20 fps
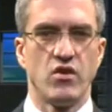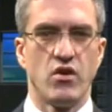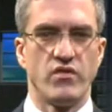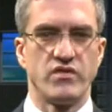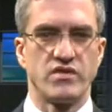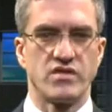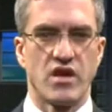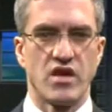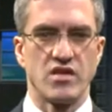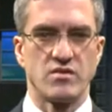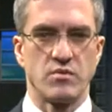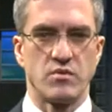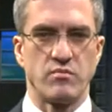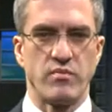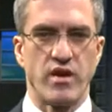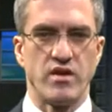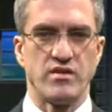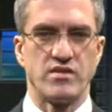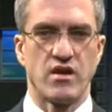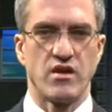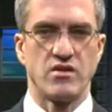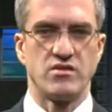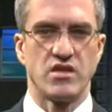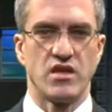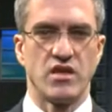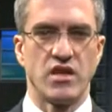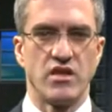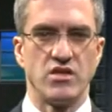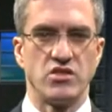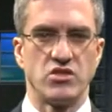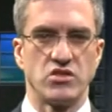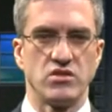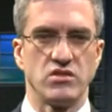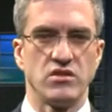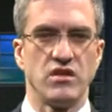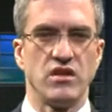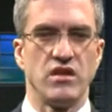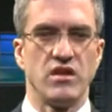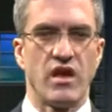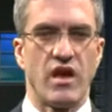of seismic base isolation